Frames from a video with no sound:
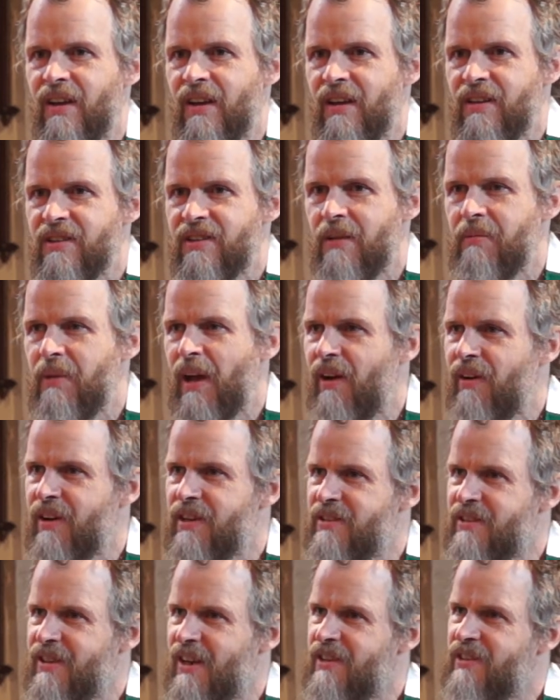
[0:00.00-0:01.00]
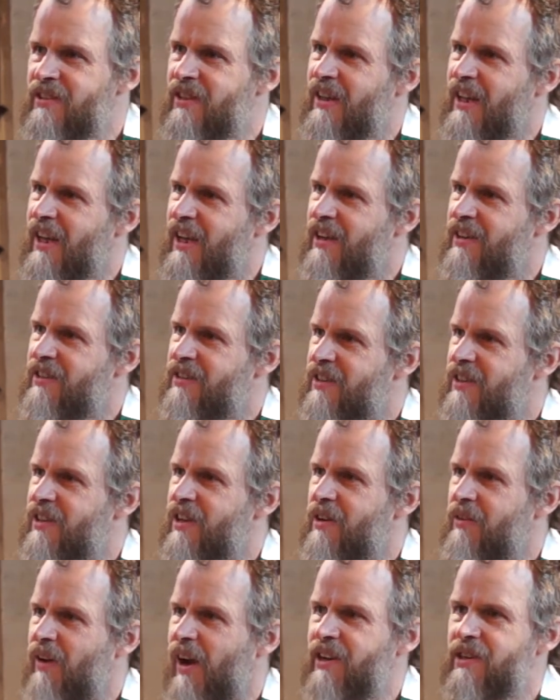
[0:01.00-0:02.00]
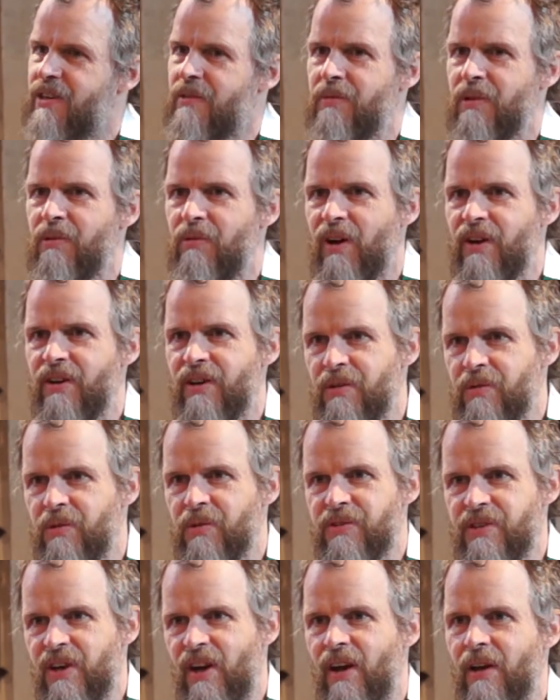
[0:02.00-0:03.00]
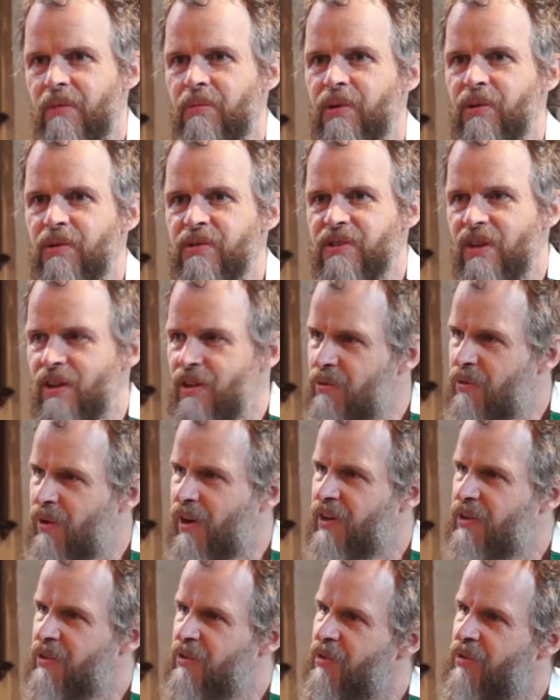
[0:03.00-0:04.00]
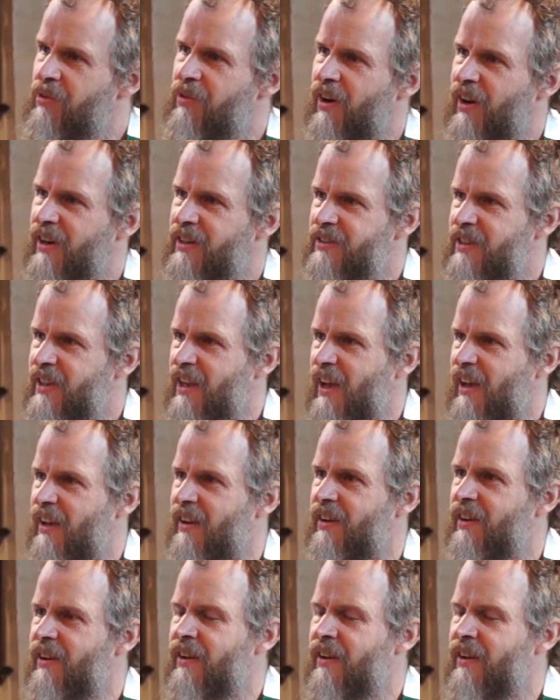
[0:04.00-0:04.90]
Somehow it says that he is the new Adam, the one who will die, but also the one who will rise again.